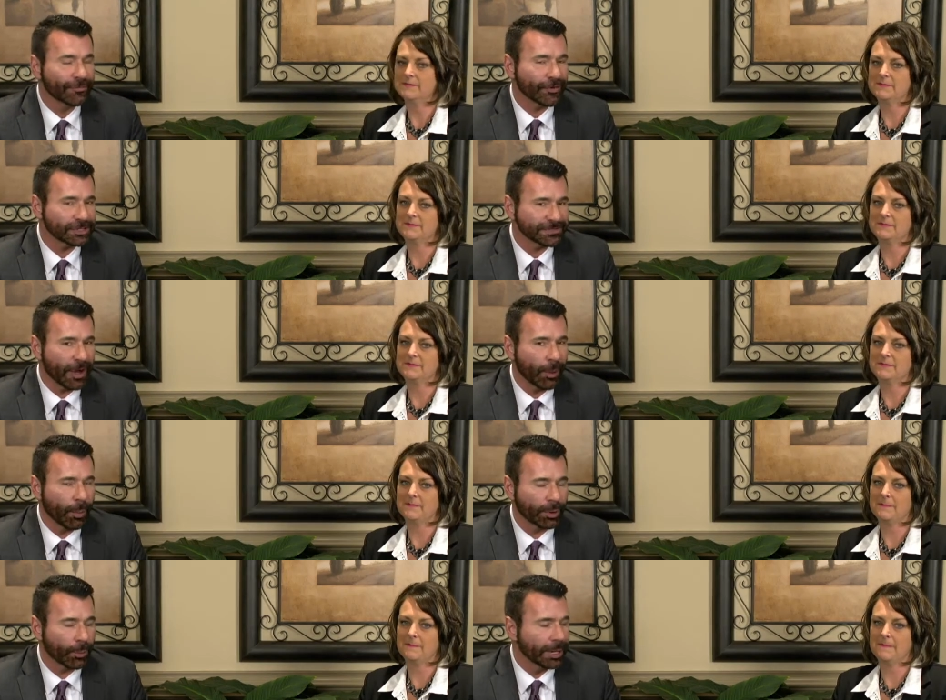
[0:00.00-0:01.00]
Speaker 1: First of all, I
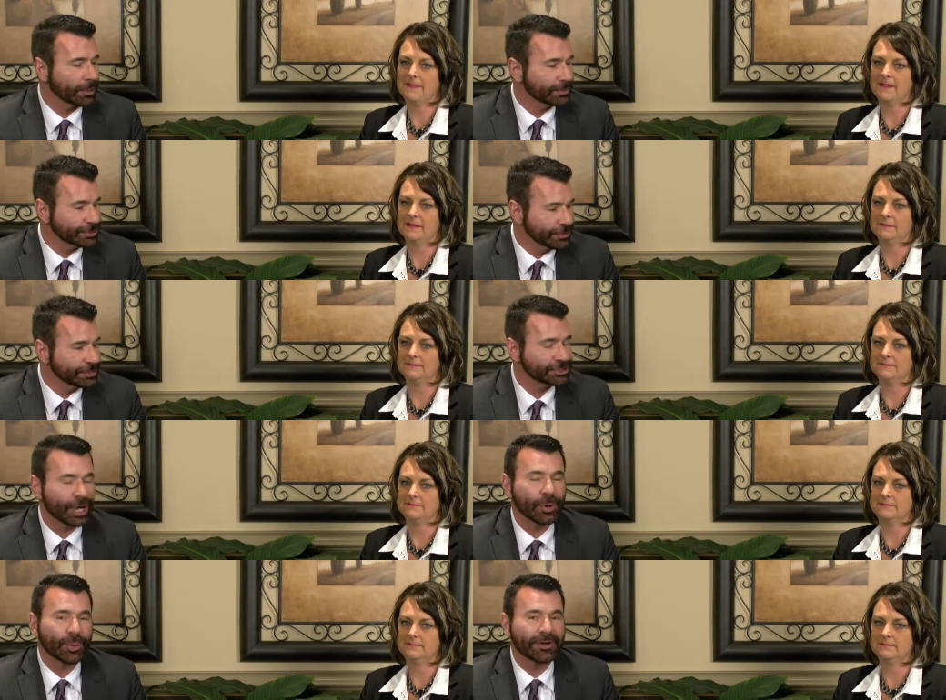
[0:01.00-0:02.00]
want to welcome to the
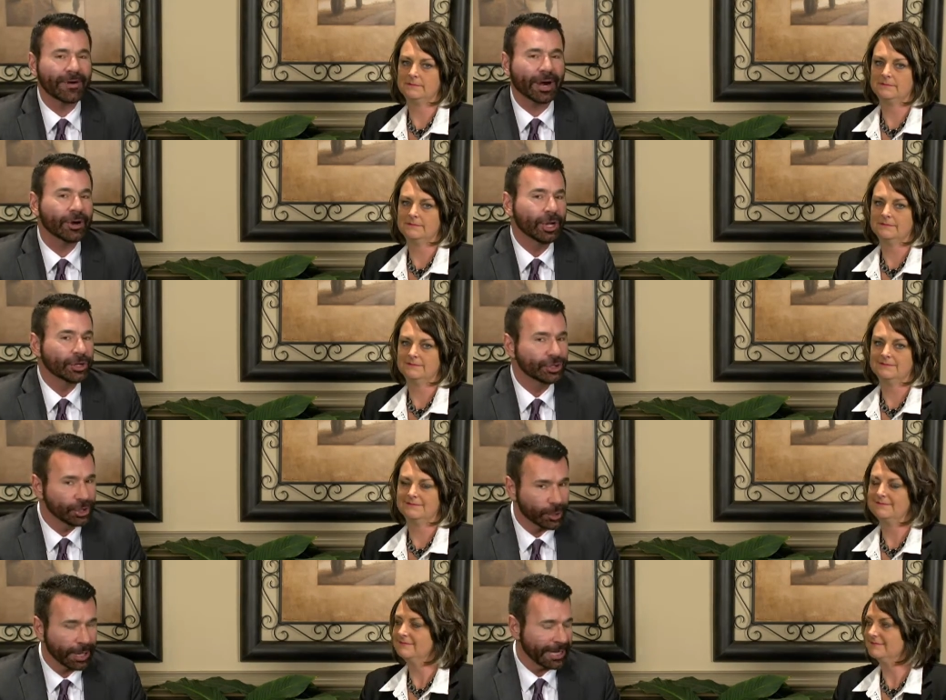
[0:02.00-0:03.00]
show one of our
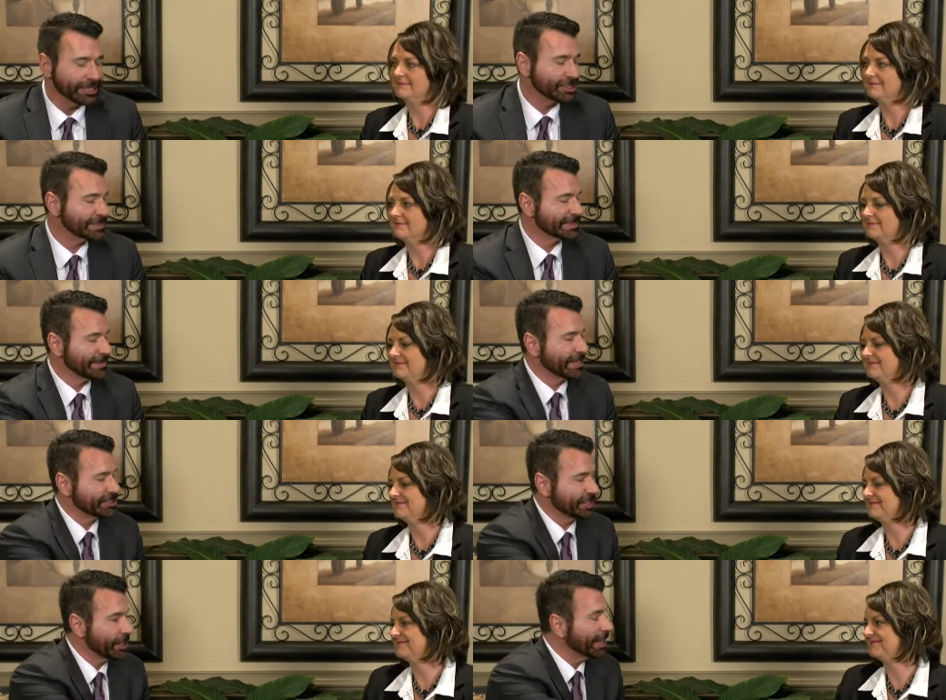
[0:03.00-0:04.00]
newer agents, and that's
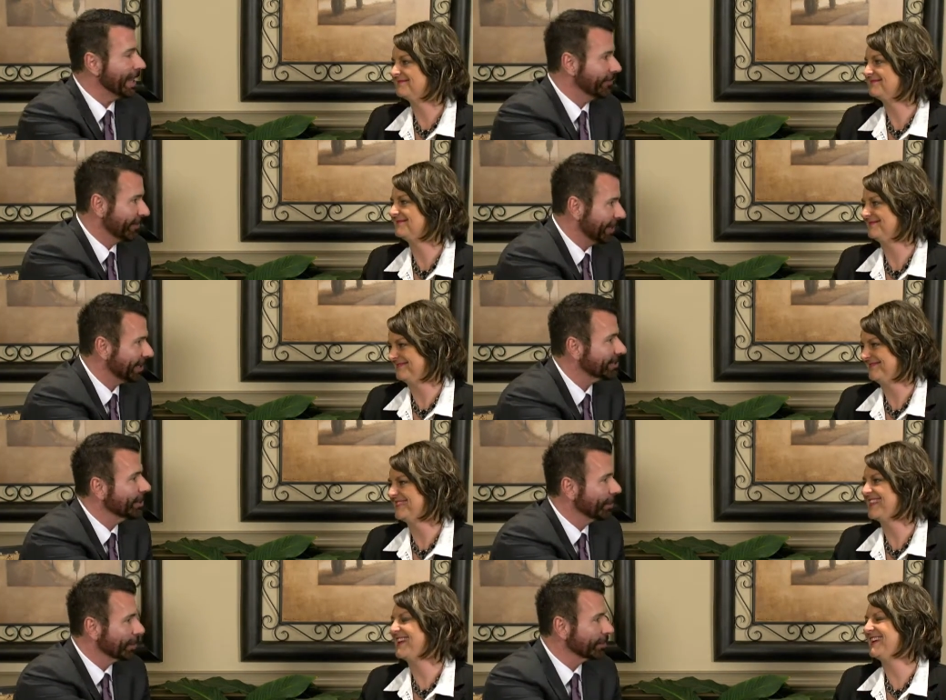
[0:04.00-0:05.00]
Sherry Avant.
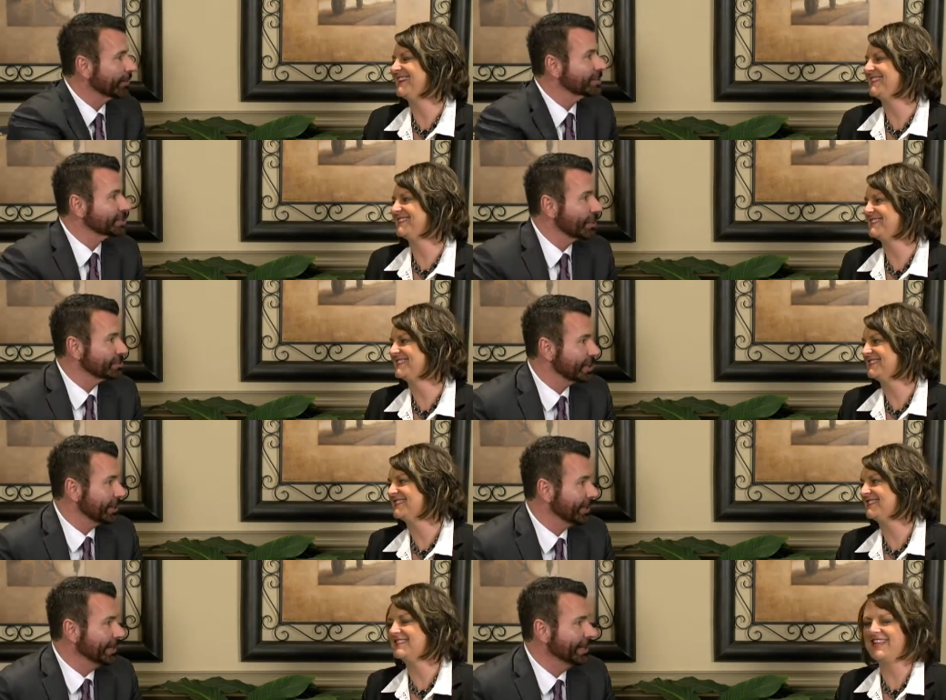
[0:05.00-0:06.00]
Welcome to the show,
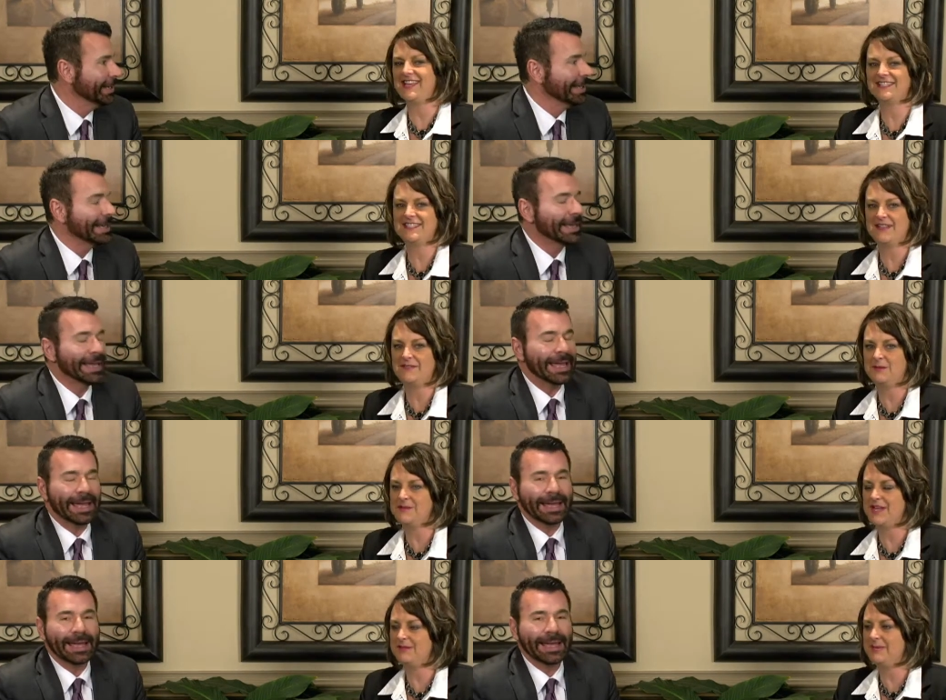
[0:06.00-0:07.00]
Sherry.
Speaker 2: Thanks, Stephen.
Speaker 1: I'm
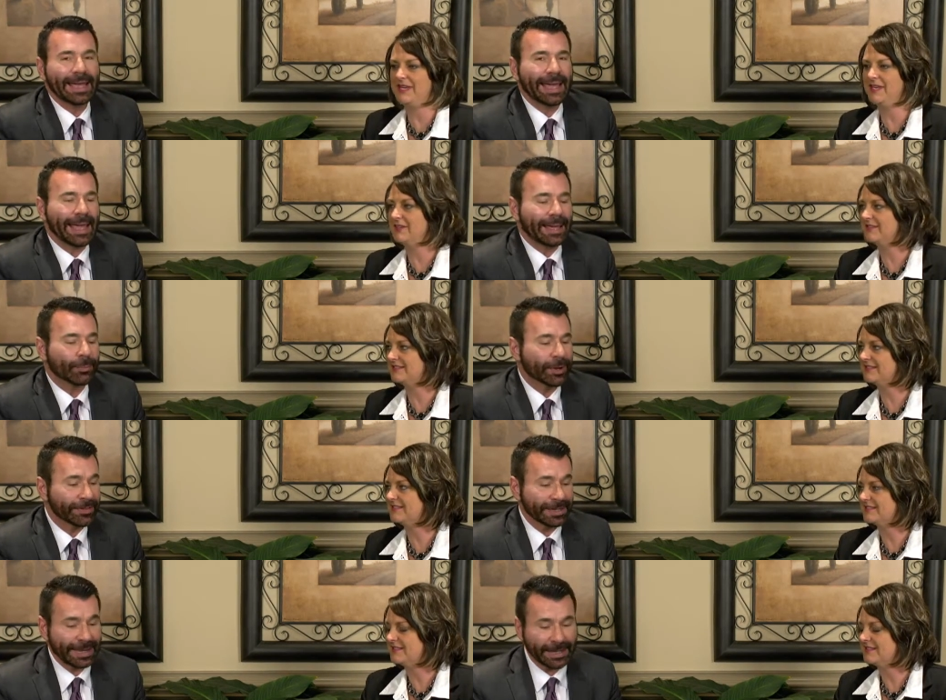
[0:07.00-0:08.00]
glad to be here. And one
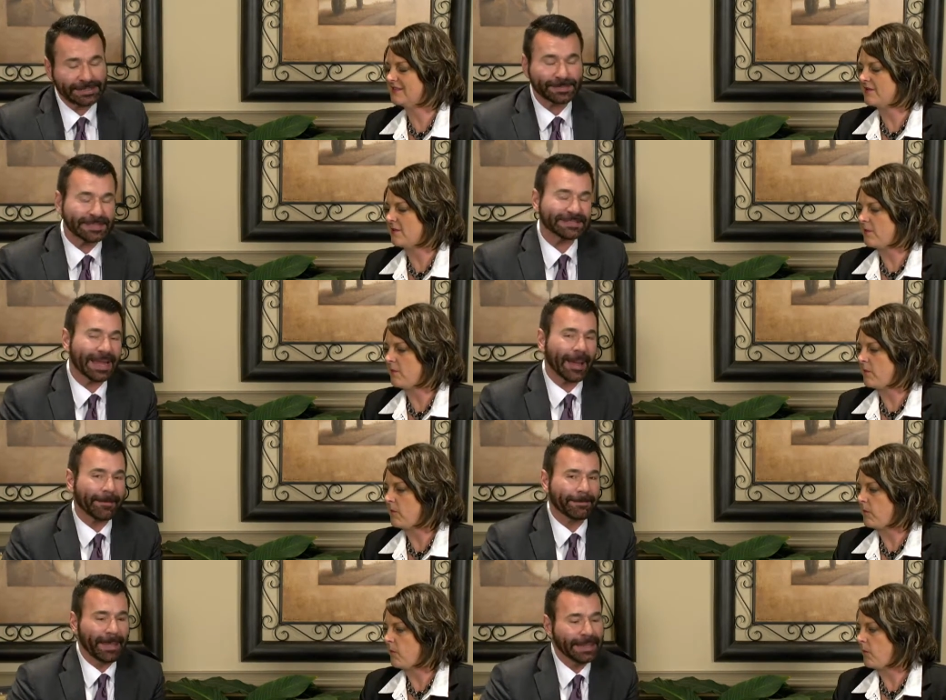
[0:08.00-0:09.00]
of the announcements that I'm
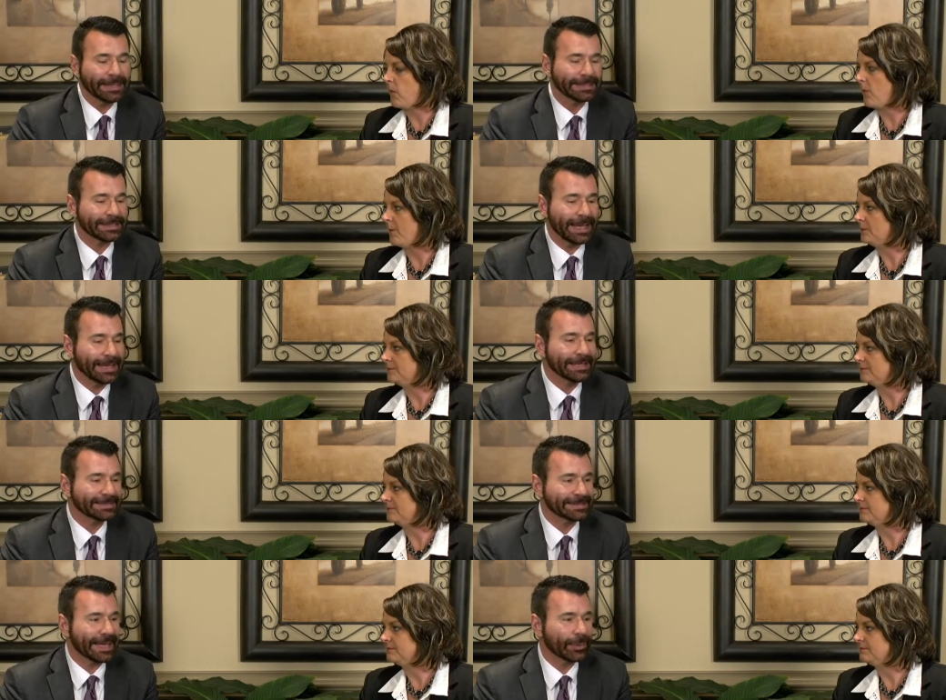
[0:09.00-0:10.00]
making today
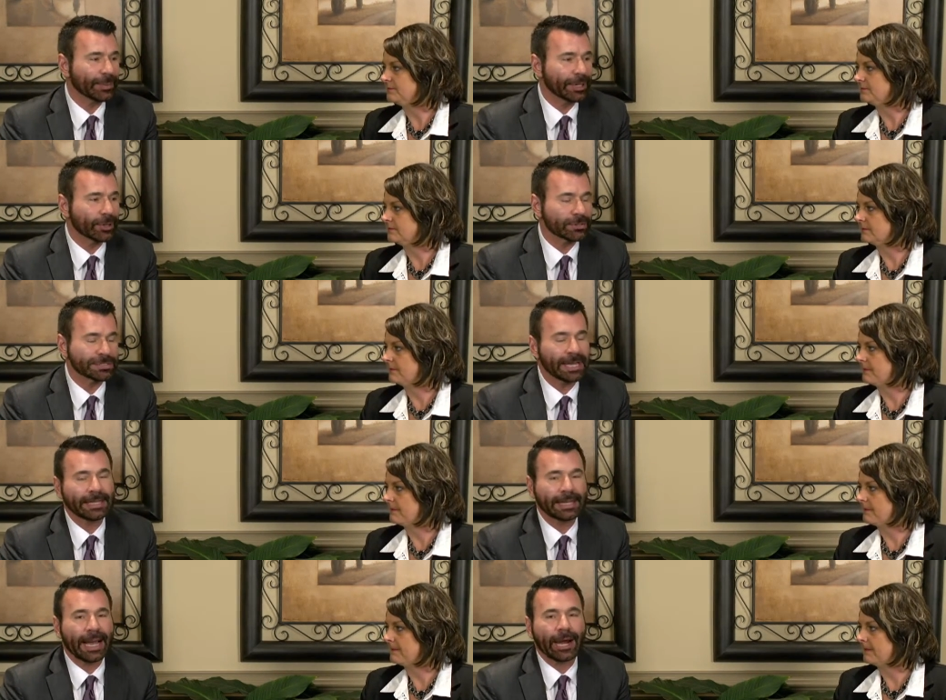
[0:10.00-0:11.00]
is that we are
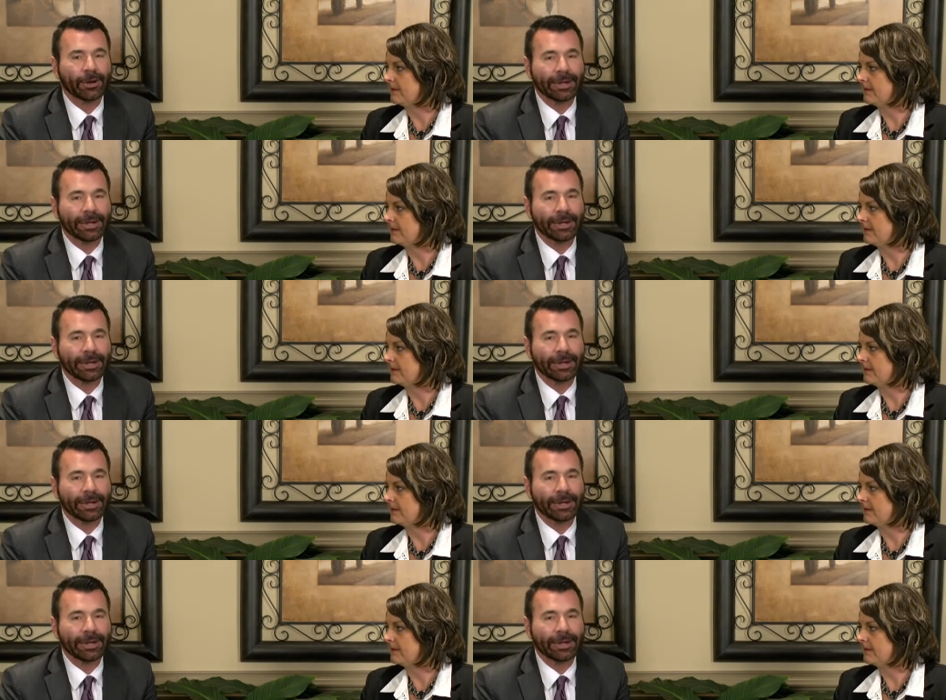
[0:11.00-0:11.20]
taking our